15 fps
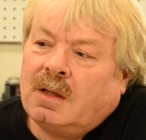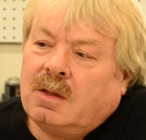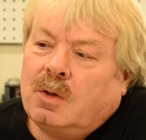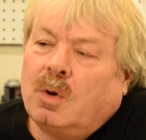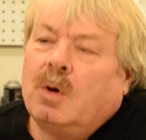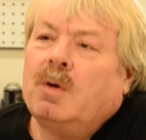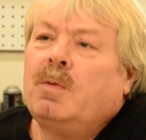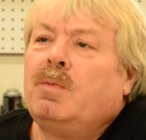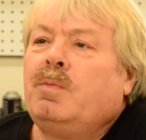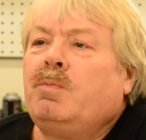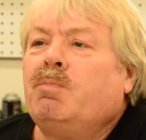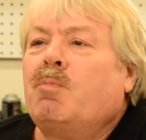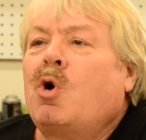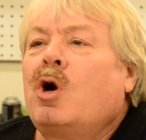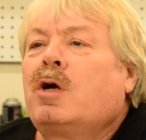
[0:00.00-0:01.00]
the
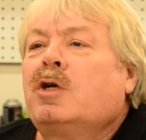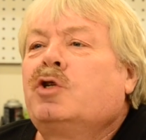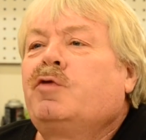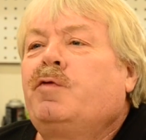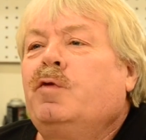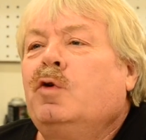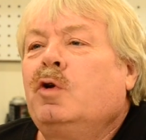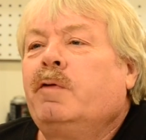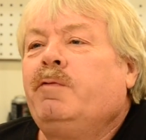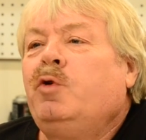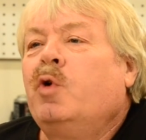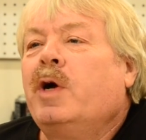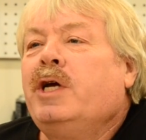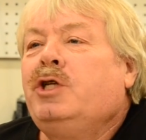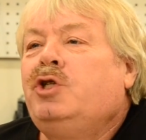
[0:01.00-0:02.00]
market's full of
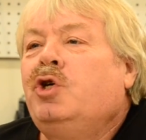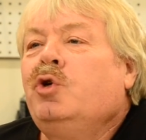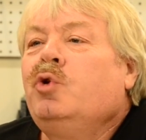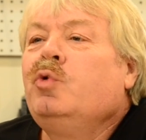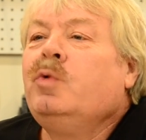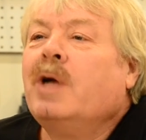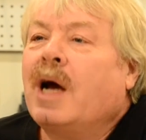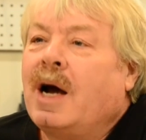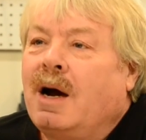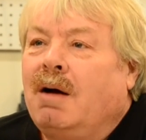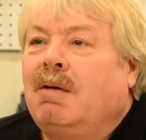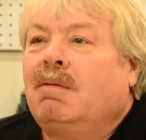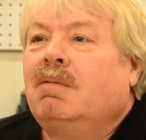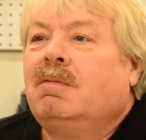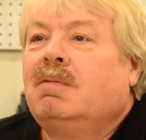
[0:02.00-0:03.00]
grade 2
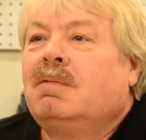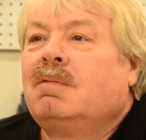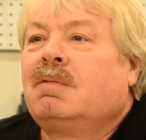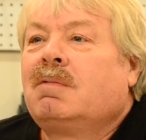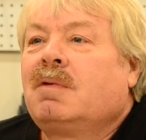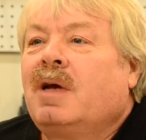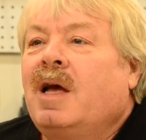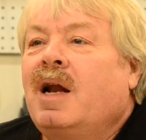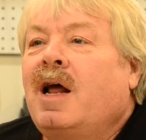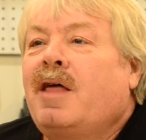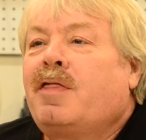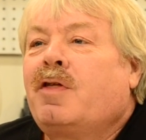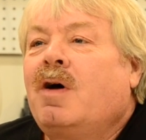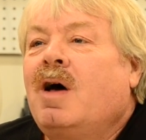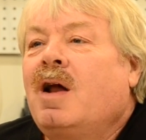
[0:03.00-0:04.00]
now. And I
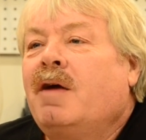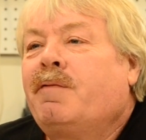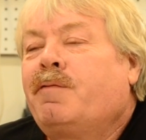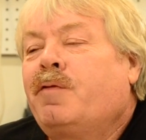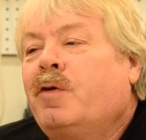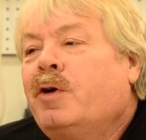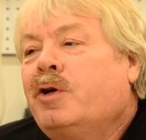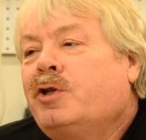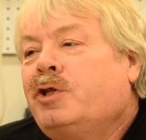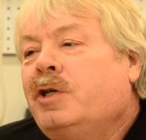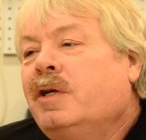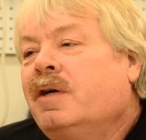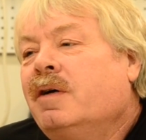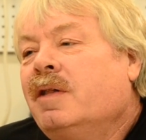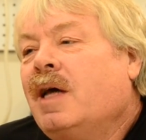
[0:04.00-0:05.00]
thought at first,
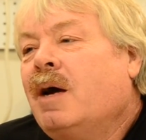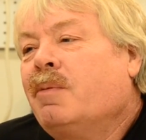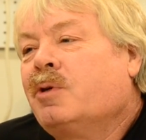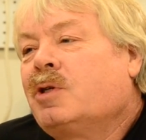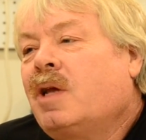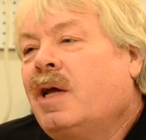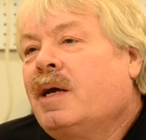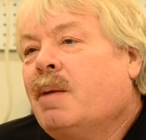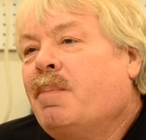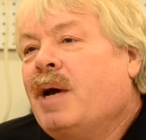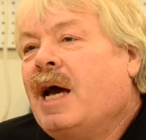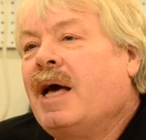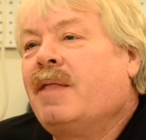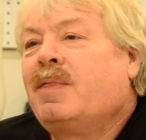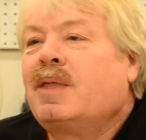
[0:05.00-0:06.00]
that was a
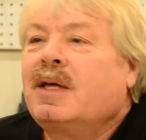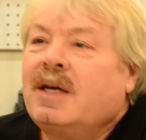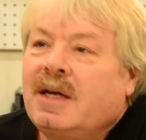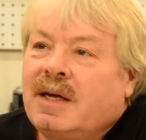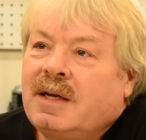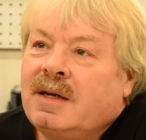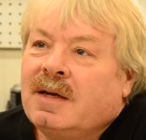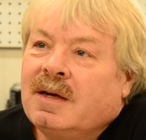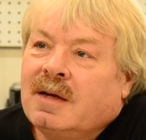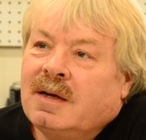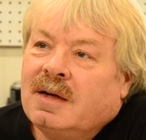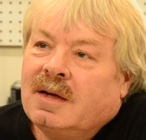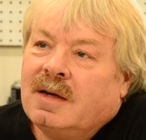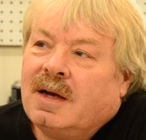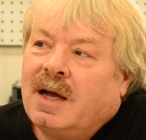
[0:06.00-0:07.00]
bad thing.
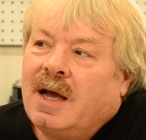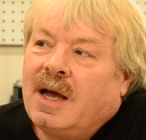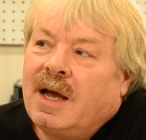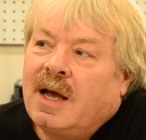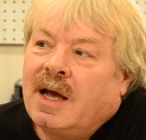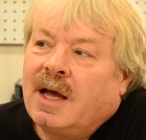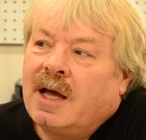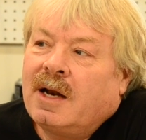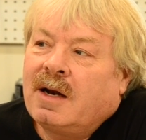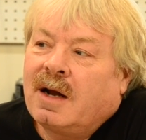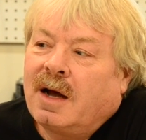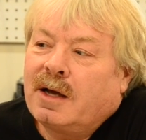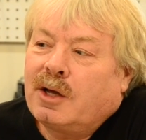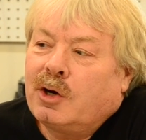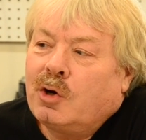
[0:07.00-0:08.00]
And
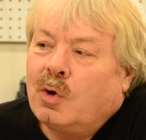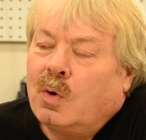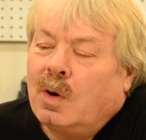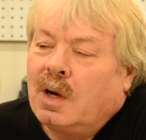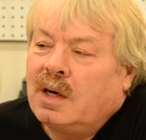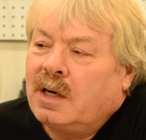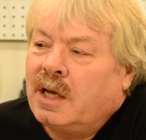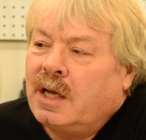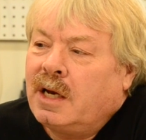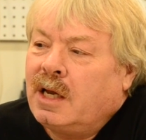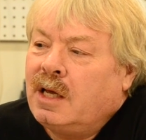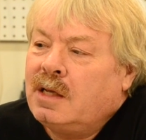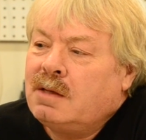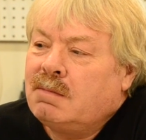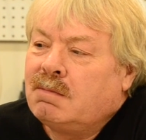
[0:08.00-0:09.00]
I can go on to
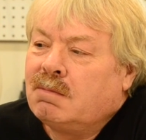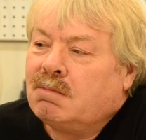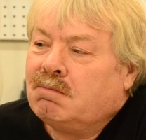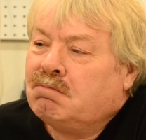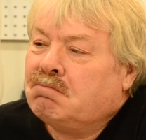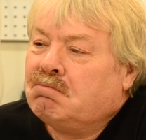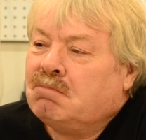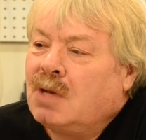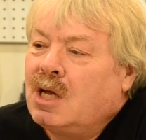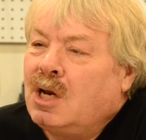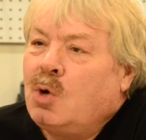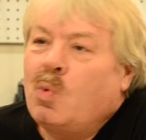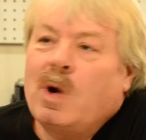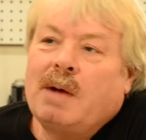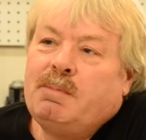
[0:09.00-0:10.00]
any
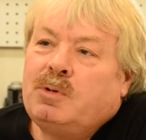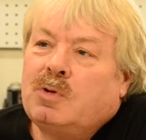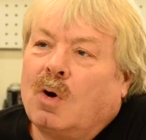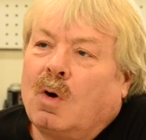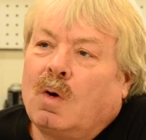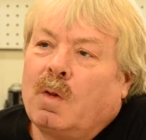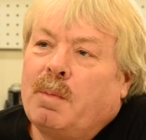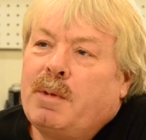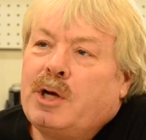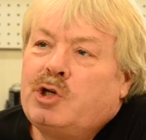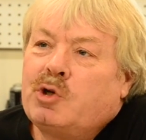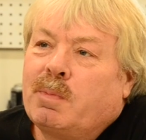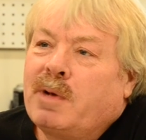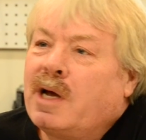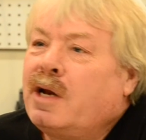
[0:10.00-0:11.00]
all the
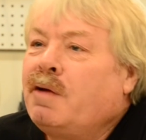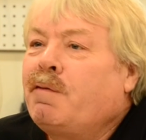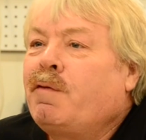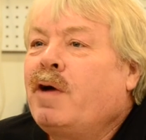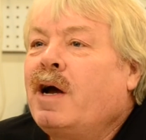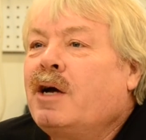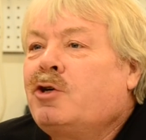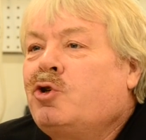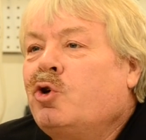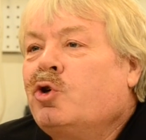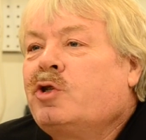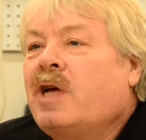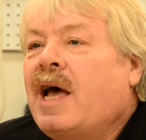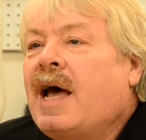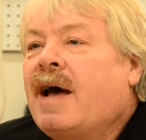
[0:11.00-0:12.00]
major
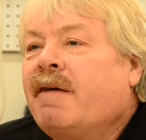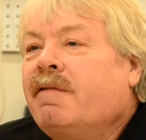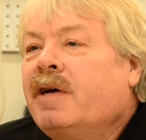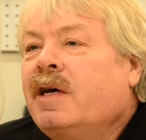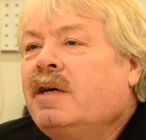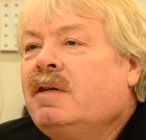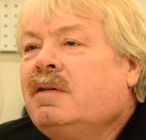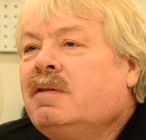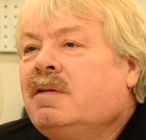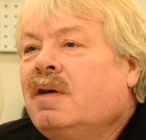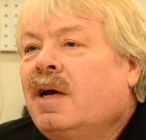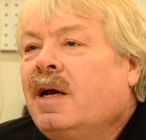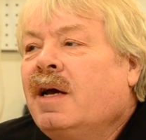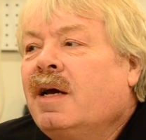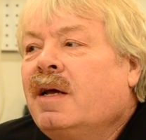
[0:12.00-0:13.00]
manufacturers have it.
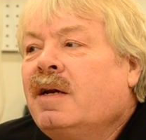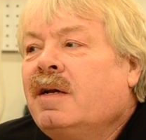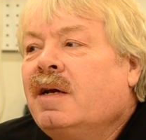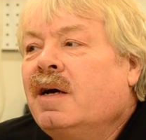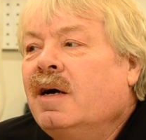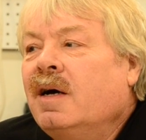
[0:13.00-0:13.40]
And